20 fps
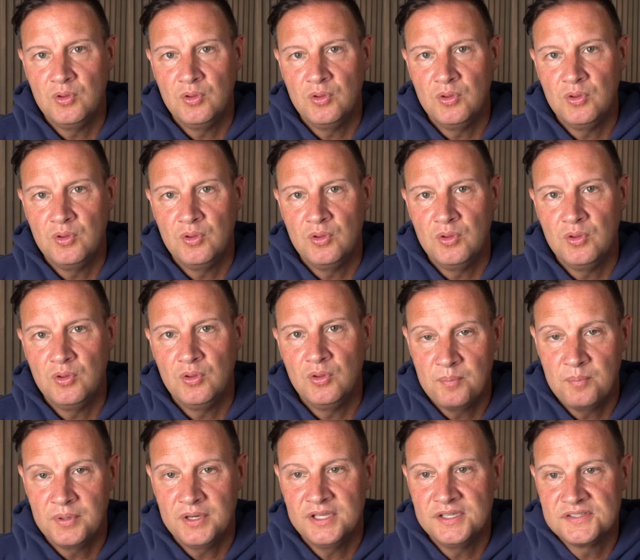
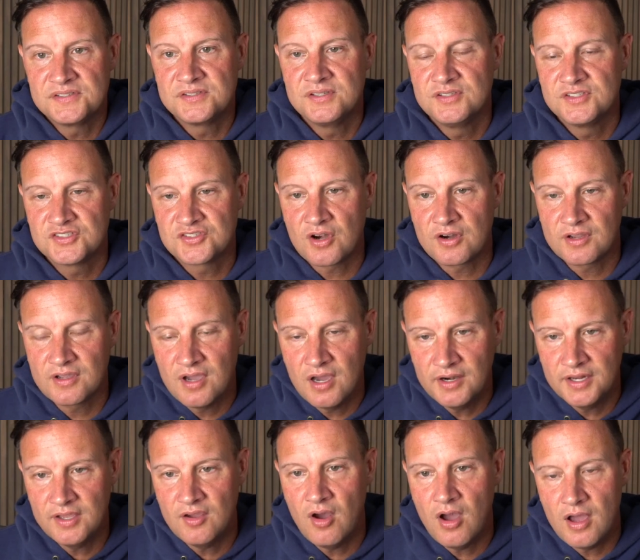companies start
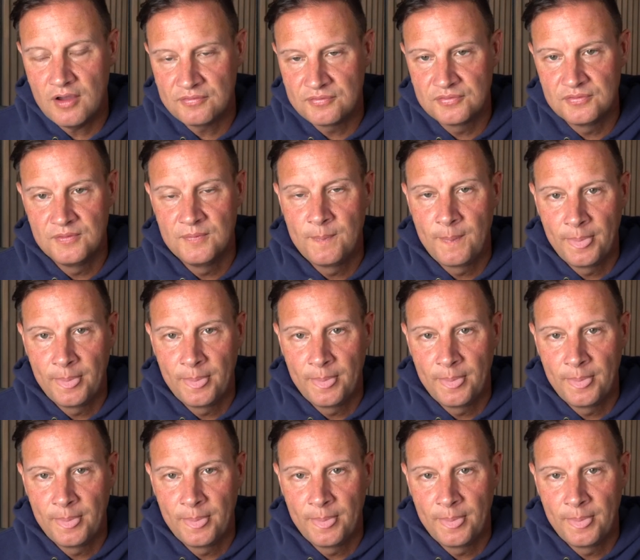cutting off